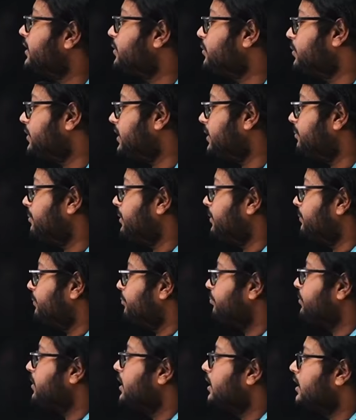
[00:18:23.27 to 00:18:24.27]
OTP.
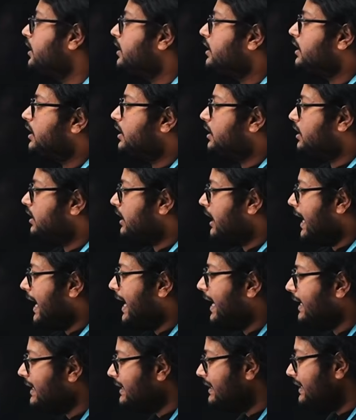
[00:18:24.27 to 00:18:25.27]

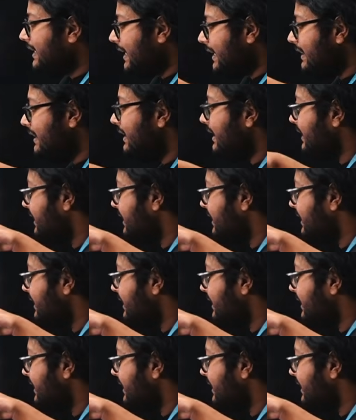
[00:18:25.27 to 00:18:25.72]
And then they'll